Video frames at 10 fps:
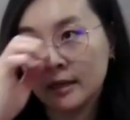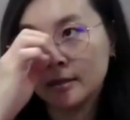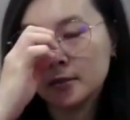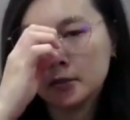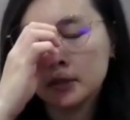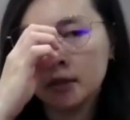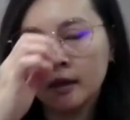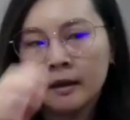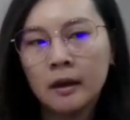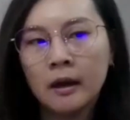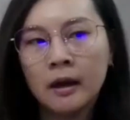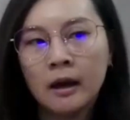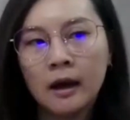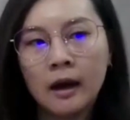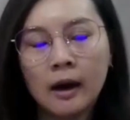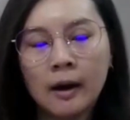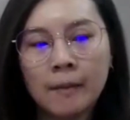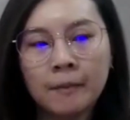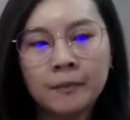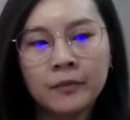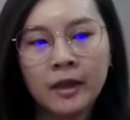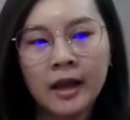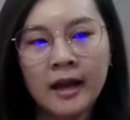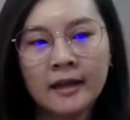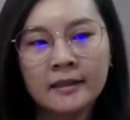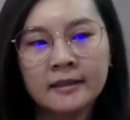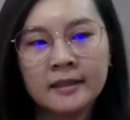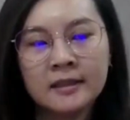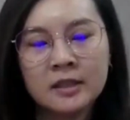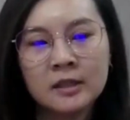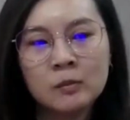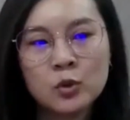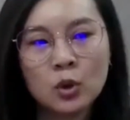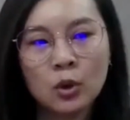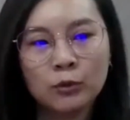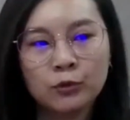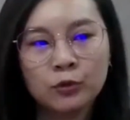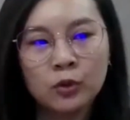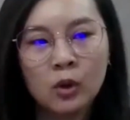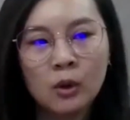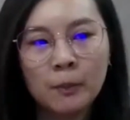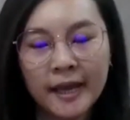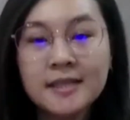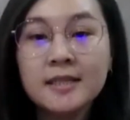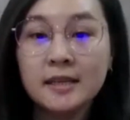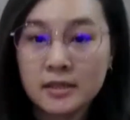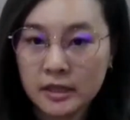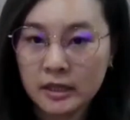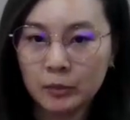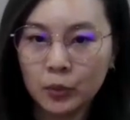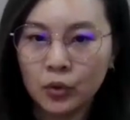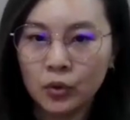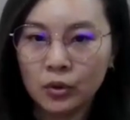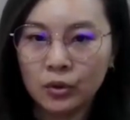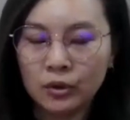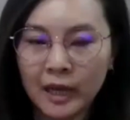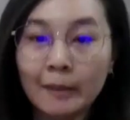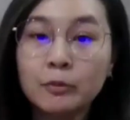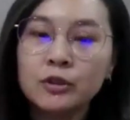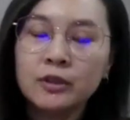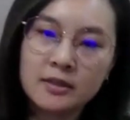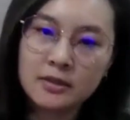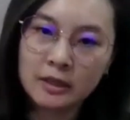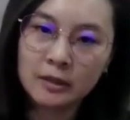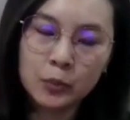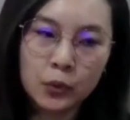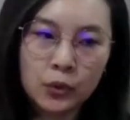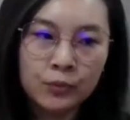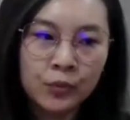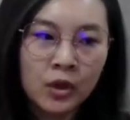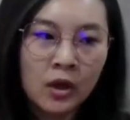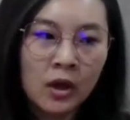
sense. And in terms of painting Singapore or capturing Singapore,